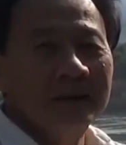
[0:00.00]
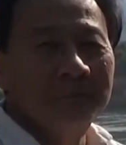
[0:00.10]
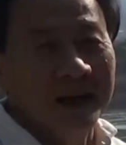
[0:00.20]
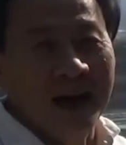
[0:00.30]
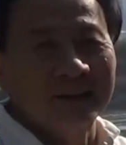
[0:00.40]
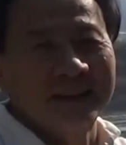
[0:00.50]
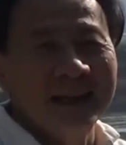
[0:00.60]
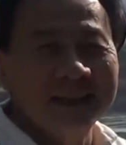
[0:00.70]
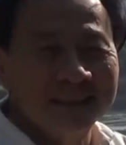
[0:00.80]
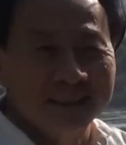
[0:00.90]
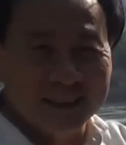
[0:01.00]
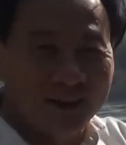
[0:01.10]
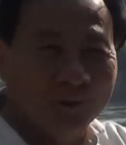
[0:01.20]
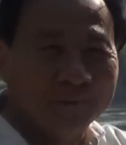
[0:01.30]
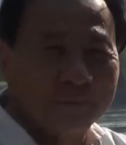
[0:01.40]
But nowadays, the
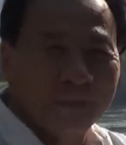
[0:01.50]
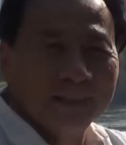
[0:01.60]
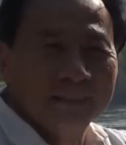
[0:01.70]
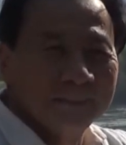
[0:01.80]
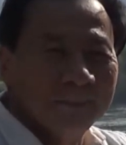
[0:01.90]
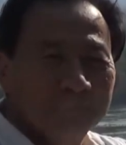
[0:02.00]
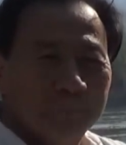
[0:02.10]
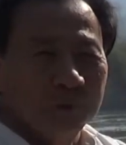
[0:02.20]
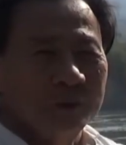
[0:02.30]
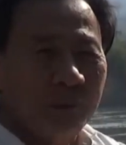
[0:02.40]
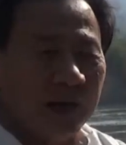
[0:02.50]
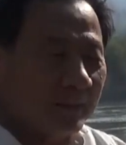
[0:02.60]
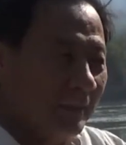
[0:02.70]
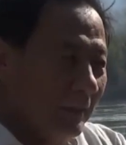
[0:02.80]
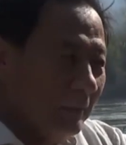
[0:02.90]
whole train, you don't push
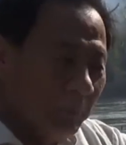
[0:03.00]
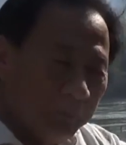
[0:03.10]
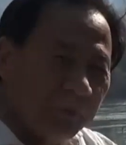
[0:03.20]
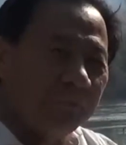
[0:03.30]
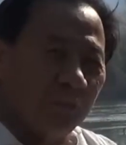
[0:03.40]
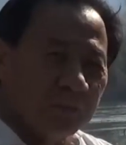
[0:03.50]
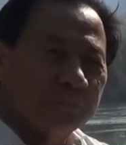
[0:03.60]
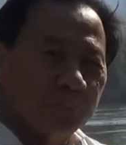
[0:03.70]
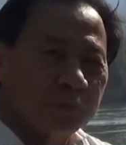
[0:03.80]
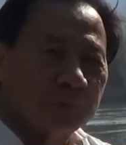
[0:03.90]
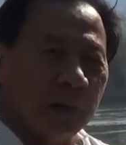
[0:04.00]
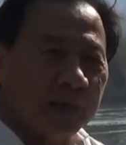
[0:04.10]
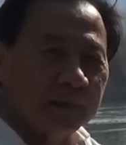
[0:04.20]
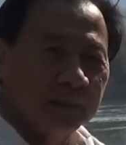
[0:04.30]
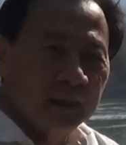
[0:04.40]
back. But before you push
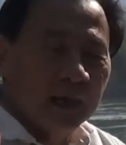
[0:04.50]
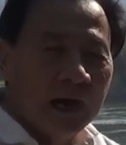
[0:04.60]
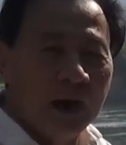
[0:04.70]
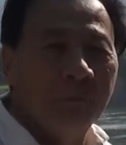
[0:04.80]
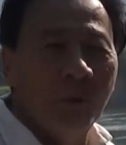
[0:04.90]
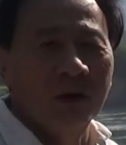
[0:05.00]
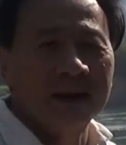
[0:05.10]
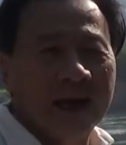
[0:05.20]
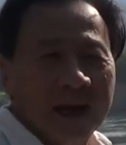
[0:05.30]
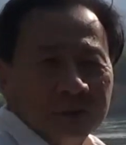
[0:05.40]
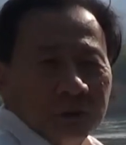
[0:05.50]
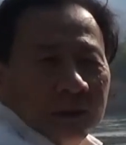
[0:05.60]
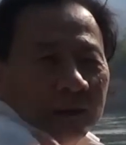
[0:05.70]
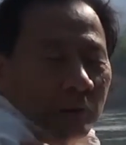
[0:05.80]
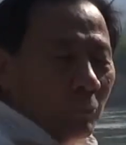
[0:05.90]
back, our body
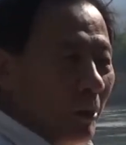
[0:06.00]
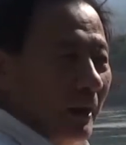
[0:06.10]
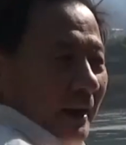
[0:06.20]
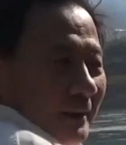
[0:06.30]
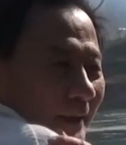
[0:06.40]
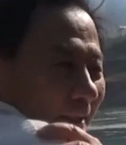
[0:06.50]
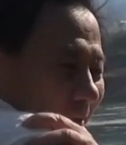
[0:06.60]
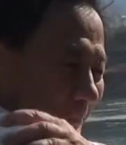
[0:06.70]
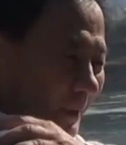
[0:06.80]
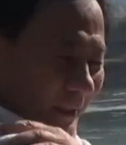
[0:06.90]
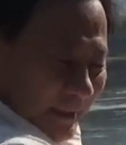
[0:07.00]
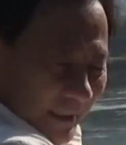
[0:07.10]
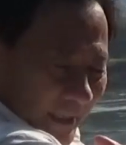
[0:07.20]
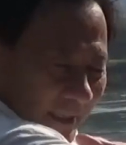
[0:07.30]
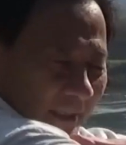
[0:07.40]
actually work like this. Because
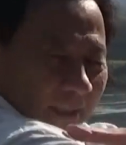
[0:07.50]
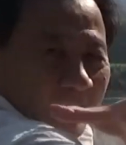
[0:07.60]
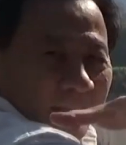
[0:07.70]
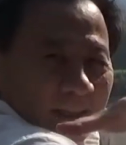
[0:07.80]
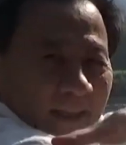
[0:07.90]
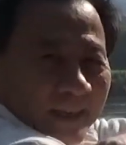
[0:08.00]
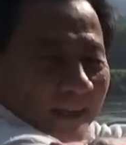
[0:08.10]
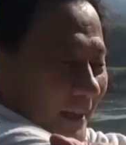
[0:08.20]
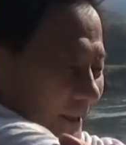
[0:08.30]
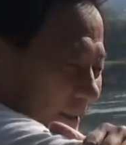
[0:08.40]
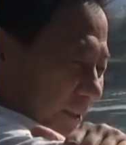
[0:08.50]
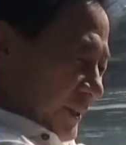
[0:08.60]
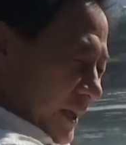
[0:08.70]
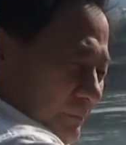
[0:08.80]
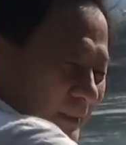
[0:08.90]
like a
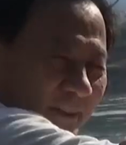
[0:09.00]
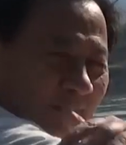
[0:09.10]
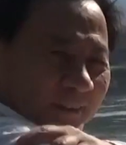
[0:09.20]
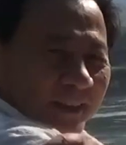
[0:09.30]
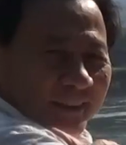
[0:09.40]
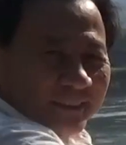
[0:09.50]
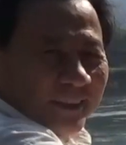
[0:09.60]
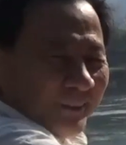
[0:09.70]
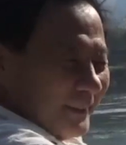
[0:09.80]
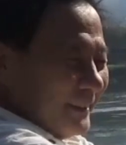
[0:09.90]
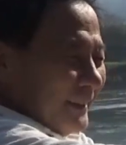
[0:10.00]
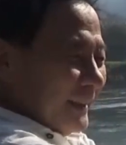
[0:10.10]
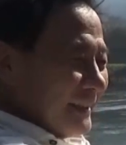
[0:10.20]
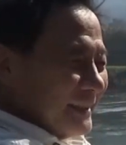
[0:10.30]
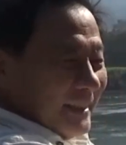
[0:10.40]
segment of your shoulder,
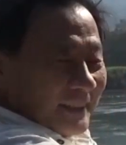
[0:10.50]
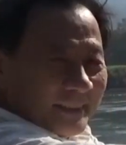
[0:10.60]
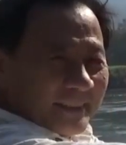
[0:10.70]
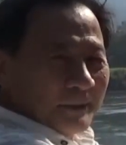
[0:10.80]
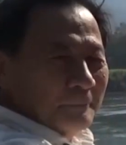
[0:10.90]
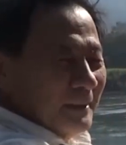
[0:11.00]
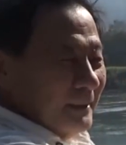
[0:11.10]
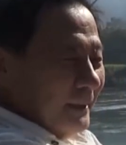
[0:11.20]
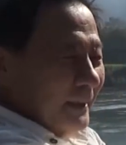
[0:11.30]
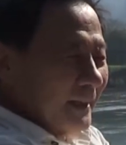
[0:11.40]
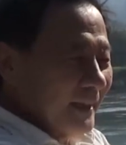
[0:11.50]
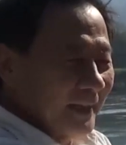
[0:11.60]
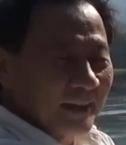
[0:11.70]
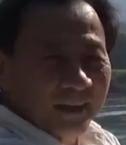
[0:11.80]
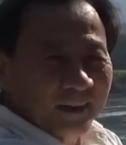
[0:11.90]
a segment
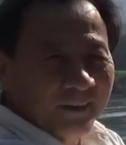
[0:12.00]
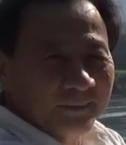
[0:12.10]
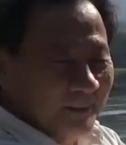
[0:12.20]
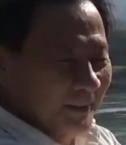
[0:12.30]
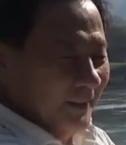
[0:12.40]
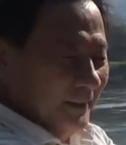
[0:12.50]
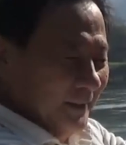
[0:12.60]
of your